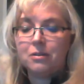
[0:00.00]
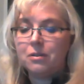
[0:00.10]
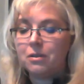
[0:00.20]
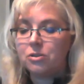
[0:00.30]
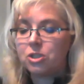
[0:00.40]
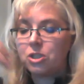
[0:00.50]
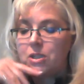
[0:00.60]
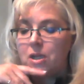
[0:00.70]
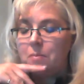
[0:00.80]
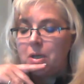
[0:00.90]
there's just
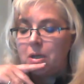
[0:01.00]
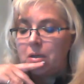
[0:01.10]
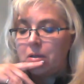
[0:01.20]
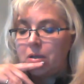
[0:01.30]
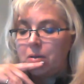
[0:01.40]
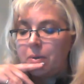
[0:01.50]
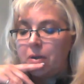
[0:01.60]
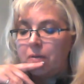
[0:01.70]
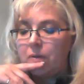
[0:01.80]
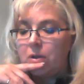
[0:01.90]
going to be a little bit
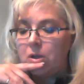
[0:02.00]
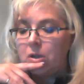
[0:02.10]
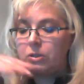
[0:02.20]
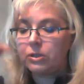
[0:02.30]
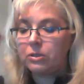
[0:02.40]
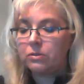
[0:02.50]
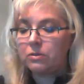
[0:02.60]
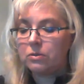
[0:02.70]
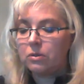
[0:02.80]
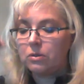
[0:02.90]
of a halt
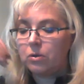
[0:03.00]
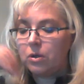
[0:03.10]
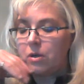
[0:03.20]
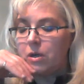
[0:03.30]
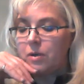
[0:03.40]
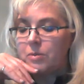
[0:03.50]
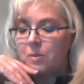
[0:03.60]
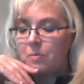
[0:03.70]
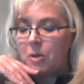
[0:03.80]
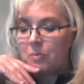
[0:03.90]
or
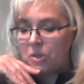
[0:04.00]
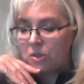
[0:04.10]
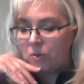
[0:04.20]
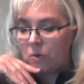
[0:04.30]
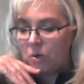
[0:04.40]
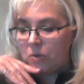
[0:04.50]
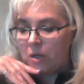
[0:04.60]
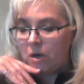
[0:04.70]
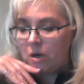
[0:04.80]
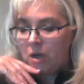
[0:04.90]
some bumps in the road
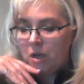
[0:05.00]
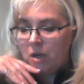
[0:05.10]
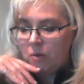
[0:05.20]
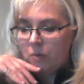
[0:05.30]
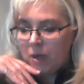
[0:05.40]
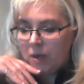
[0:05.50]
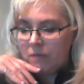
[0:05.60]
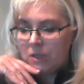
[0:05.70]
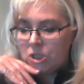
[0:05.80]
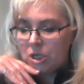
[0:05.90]
there. We have
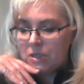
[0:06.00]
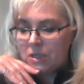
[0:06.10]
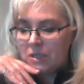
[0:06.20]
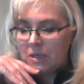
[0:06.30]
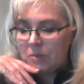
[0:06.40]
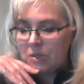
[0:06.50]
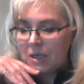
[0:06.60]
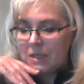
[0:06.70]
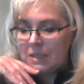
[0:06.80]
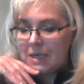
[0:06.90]
the Justice
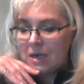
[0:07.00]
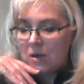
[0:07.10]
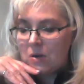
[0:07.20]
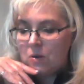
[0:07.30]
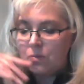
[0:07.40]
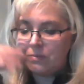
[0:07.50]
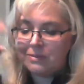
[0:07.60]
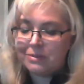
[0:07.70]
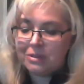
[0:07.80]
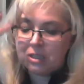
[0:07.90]
upside down,
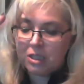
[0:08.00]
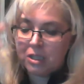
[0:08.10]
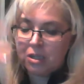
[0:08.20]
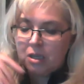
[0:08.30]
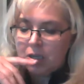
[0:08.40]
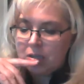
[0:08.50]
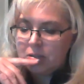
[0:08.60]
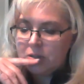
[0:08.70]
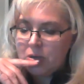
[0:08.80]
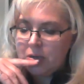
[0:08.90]

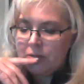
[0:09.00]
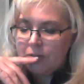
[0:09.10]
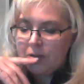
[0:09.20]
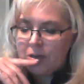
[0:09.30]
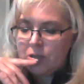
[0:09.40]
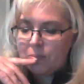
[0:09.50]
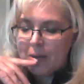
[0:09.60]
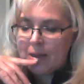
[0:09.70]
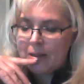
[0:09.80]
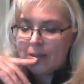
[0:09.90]
trying to find your
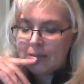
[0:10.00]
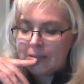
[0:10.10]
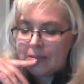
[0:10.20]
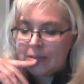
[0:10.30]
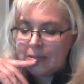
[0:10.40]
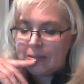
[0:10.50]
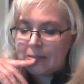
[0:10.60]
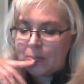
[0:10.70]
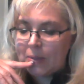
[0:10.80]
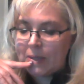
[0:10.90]
balance in
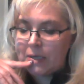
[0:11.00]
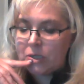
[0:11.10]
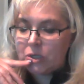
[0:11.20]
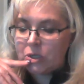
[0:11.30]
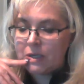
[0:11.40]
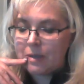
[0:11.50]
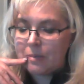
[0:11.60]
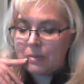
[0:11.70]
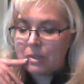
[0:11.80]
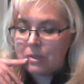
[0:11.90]
this
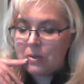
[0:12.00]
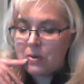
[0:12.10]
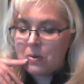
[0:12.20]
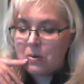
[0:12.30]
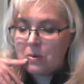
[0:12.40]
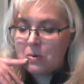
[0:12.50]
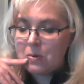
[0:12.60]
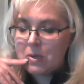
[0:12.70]
relationship. So